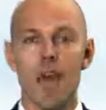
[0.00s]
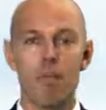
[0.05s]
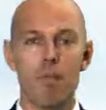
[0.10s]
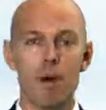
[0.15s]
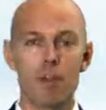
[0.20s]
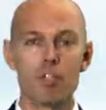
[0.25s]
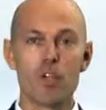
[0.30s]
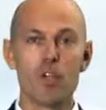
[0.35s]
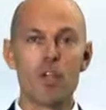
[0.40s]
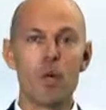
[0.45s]

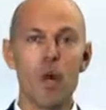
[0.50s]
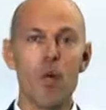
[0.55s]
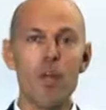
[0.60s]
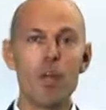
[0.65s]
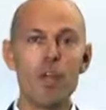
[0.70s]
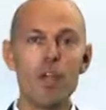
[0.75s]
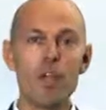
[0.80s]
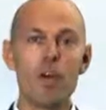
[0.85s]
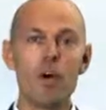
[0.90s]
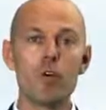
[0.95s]
And much of
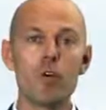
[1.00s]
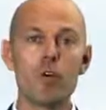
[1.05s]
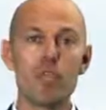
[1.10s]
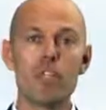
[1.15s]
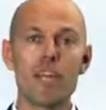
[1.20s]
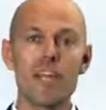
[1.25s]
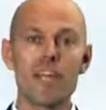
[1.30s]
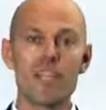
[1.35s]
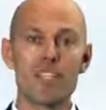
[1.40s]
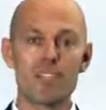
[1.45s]
what we know
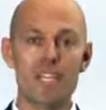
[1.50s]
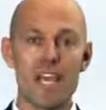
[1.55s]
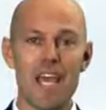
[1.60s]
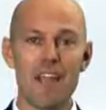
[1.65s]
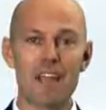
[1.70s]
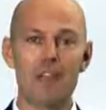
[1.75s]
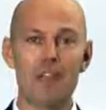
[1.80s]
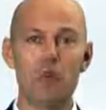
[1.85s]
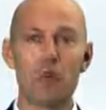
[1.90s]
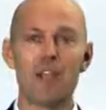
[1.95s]
today as
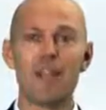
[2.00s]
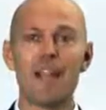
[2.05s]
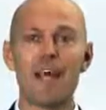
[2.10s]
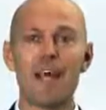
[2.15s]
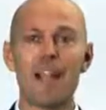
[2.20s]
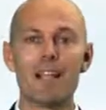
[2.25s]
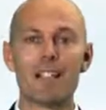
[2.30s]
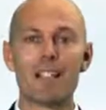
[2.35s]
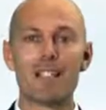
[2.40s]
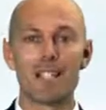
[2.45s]
technical
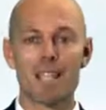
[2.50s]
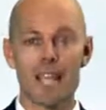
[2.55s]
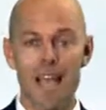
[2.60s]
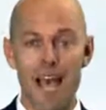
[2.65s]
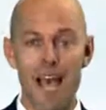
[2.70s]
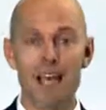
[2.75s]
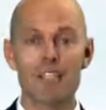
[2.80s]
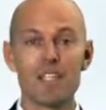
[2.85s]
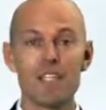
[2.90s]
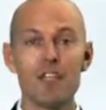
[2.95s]
analysis
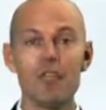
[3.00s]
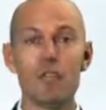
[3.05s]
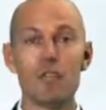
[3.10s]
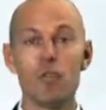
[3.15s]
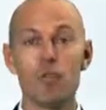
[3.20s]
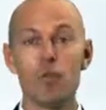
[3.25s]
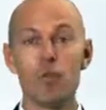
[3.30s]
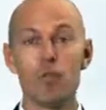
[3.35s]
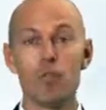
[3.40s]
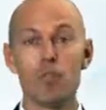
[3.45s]
has
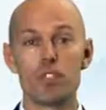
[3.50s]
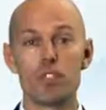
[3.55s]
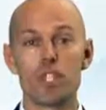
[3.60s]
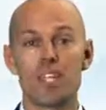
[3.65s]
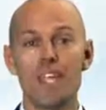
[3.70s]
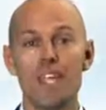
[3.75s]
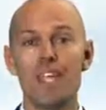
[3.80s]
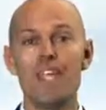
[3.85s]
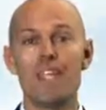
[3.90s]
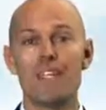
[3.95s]
its
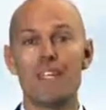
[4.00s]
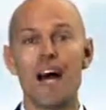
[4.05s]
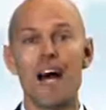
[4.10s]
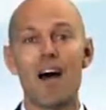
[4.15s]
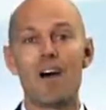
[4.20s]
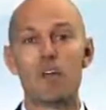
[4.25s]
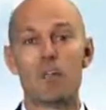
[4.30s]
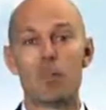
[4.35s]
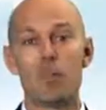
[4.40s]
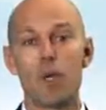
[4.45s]
roots in
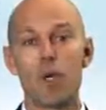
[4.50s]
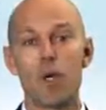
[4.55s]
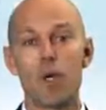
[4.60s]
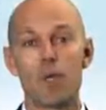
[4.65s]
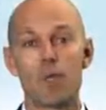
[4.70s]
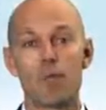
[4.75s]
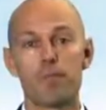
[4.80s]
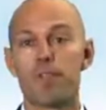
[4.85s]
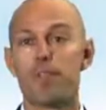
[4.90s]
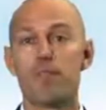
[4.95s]
Dow's
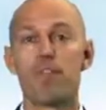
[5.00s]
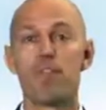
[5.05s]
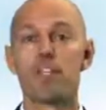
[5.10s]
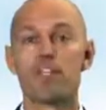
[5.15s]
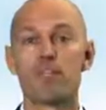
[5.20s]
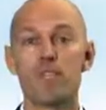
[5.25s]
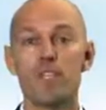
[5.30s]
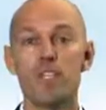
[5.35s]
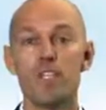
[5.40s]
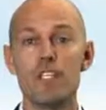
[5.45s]
work. And for
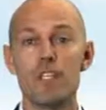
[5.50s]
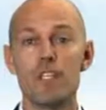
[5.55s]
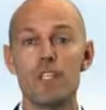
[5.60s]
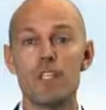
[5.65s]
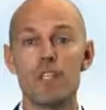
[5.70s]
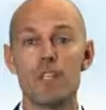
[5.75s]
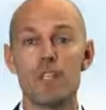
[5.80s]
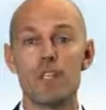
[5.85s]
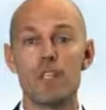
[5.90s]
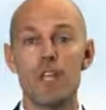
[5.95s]
this
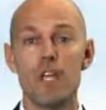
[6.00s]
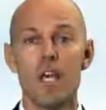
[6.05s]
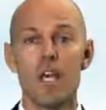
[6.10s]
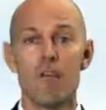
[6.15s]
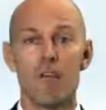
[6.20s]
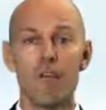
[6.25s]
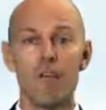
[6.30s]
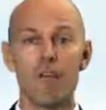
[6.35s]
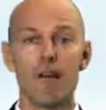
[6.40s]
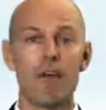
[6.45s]
reason,
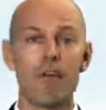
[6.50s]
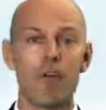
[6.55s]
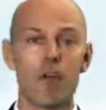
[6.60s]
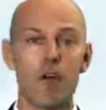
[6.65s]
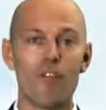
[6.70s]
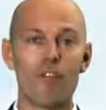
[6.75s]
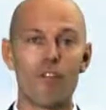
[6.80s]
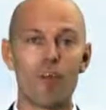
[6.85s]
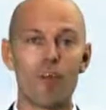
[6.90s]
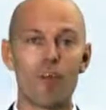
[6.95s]
we'll now
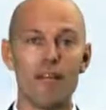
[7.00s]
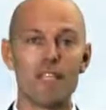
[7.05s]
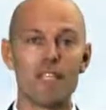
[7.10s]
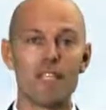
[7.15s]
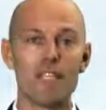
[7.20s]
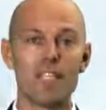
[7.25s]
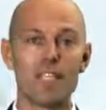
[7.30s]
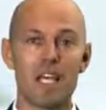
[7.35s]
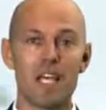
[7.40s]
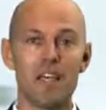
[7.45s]
cover the
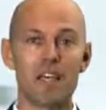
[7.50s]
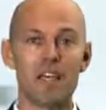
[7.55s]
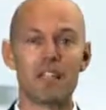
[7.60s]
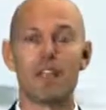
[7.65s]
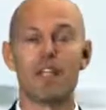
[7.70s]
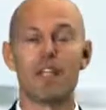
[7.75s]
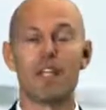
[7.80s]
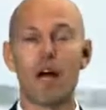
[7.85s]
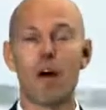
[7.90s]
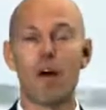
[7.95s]
basic
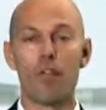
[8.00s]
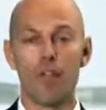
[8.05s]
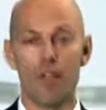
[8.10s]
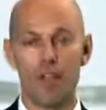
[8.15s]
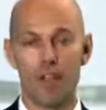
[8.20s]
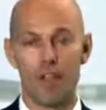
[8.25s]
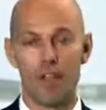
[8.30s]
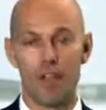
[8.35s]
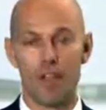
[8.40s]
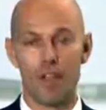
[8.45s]
tenets of Dow
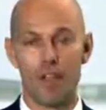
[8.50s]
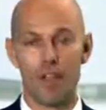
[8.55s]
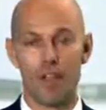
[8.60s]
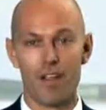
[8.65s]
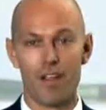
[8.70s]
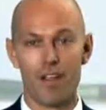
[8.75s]
theory.